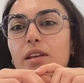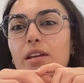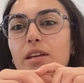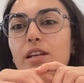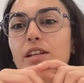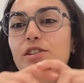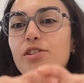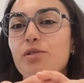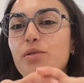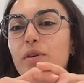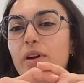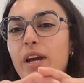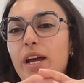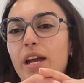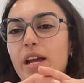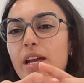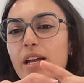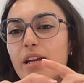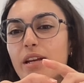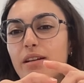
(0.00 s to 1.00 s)
it's
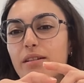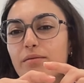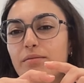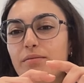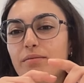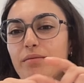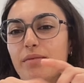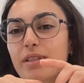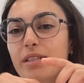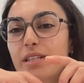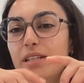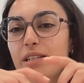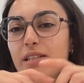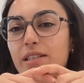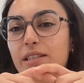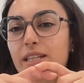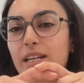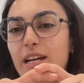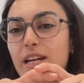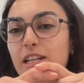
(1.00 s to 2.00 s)
okay
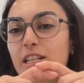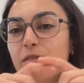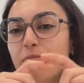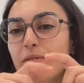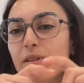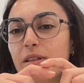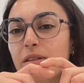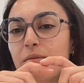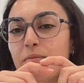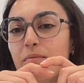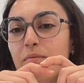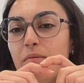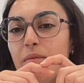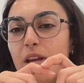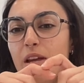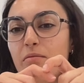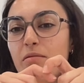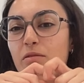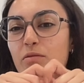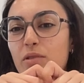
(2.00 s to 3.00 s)
this size, but
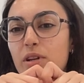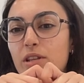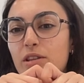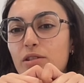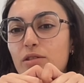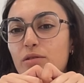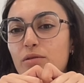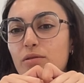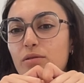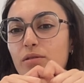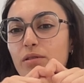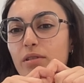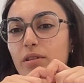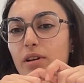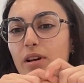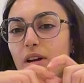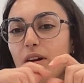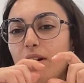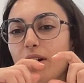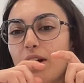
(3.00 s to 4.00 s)
maybe when you
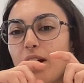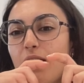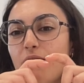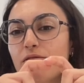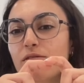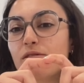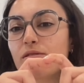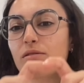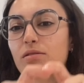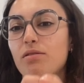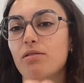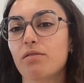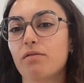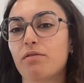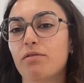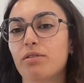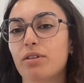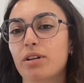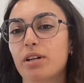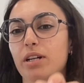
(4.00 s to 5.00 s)
have to look
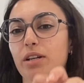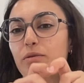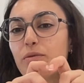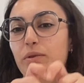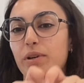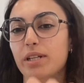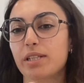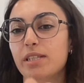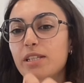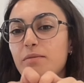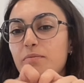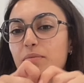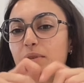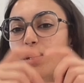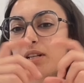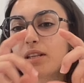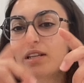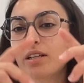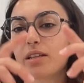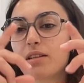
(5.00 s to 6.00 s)
for a
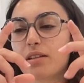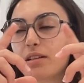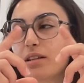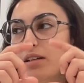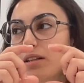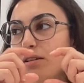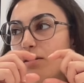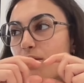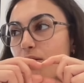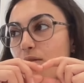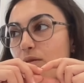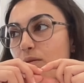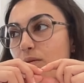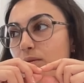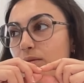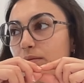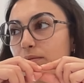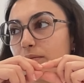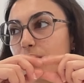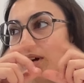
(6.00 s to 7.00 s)
recipe that it
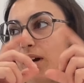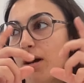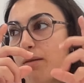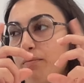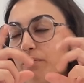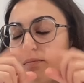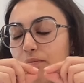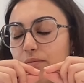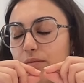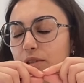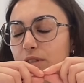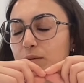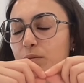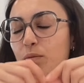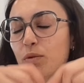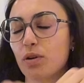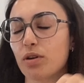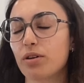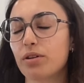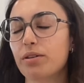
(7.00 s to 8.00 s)
go
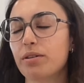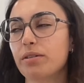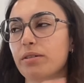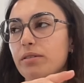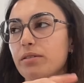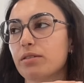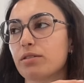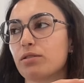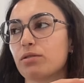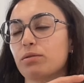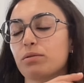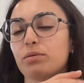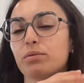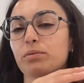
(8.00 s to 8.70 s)
smaller. So